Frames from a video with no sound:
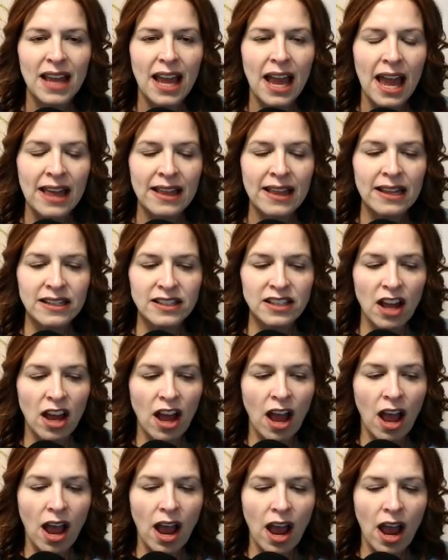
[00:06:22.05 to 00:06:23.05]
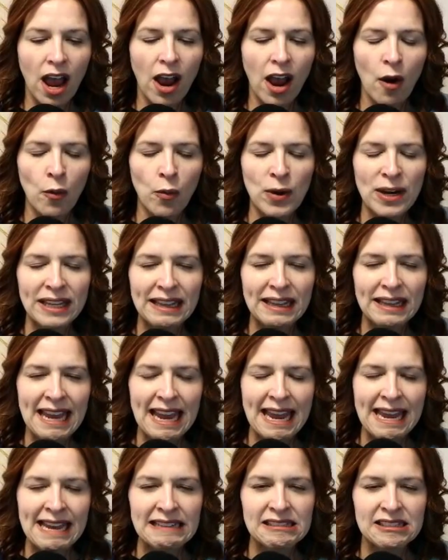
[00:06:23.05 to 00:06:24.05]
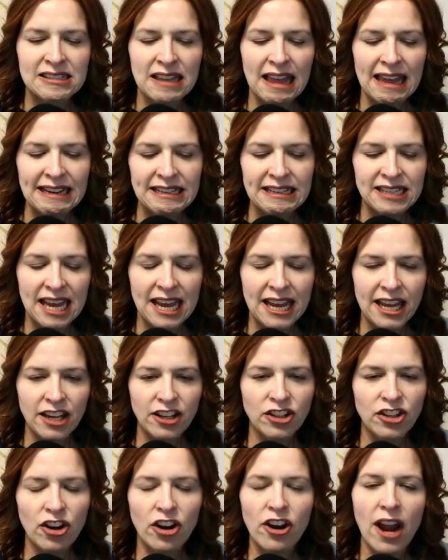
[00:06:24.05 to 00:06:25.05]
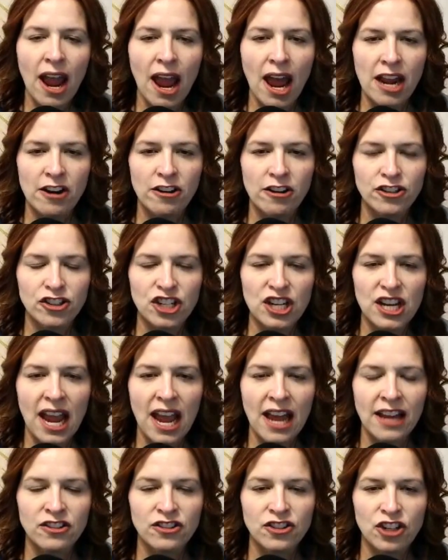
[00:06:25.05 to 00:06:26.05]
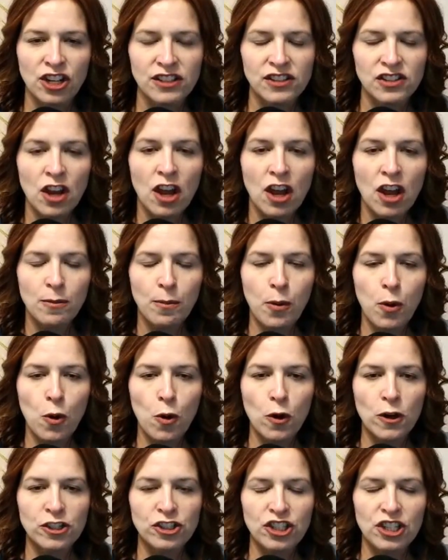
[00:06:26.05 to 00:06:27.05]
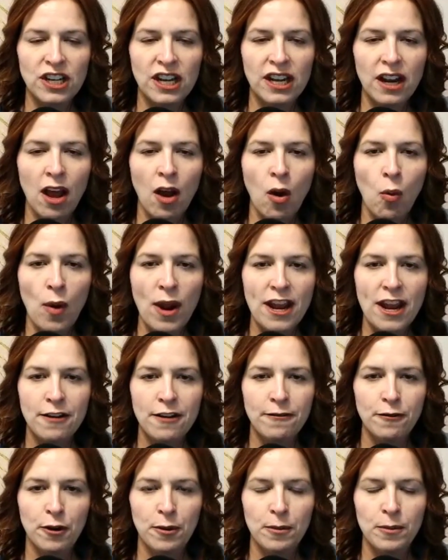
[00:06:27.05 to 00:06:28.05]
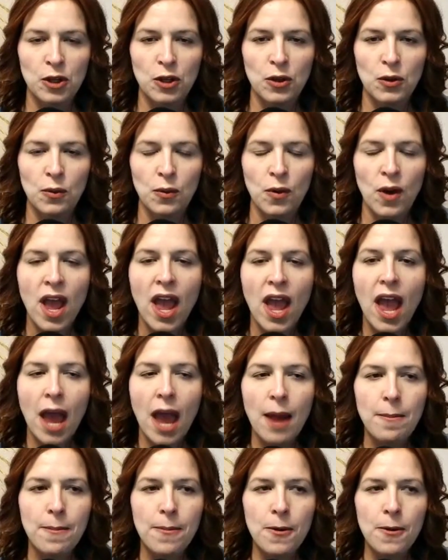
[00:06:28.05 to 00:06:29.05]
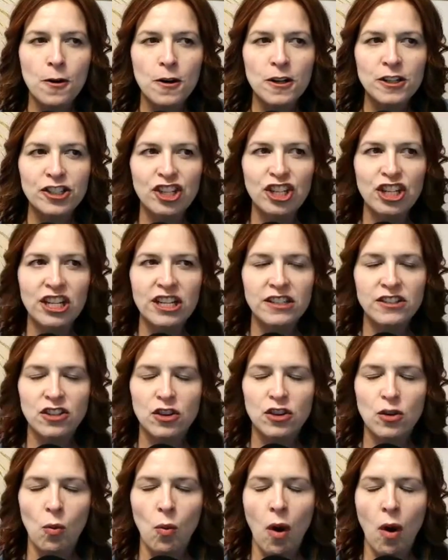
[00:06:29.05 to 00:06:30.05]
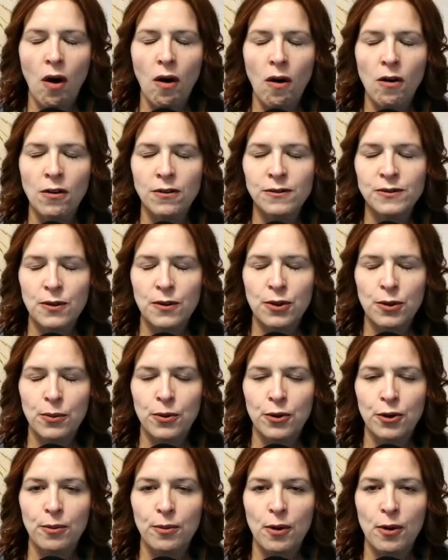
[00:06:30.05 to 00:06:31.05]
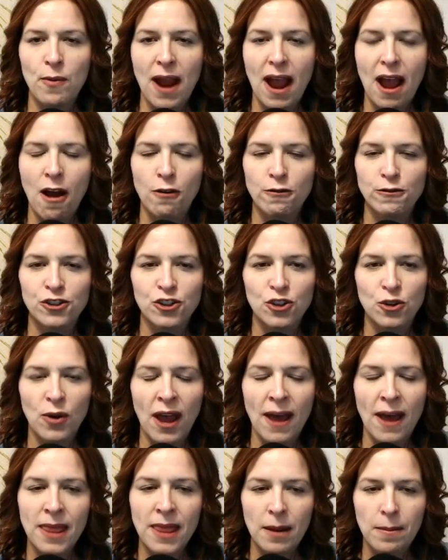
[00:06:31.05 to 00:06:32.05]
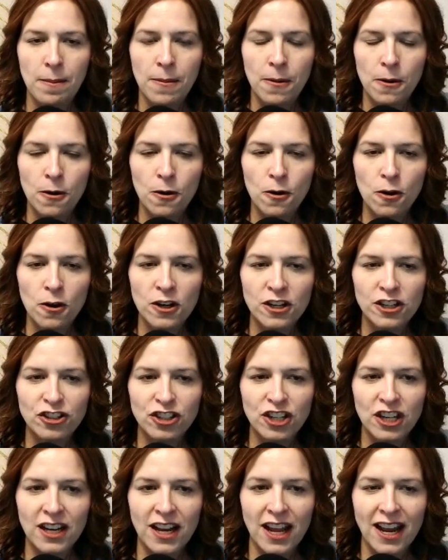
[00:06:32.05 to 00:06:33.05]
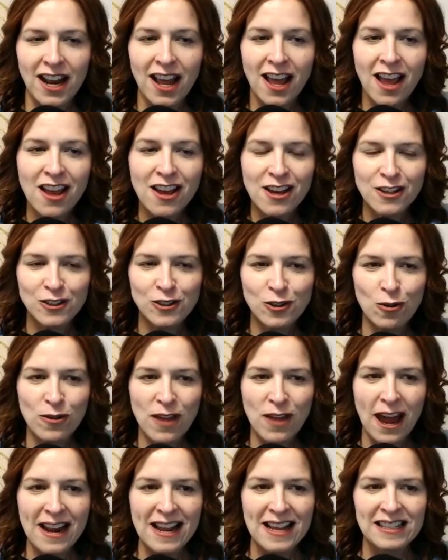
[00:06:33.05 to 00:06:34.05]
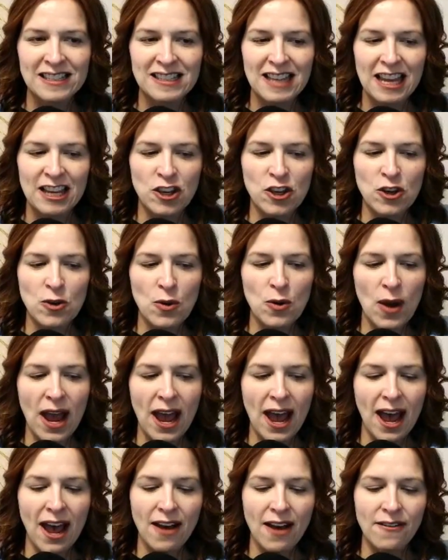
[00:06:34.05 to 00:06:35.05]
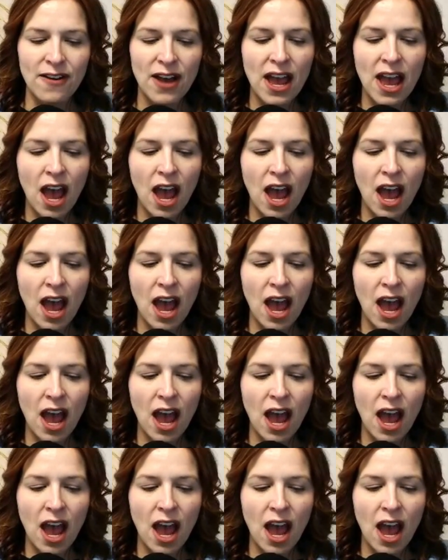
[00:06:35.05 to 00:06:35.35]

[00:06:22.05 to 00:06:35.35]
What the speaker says: And really, it's like taking your energy and just pushing it away from you and pushing it to the walls of the room around you, and then pushing it so that it's like you have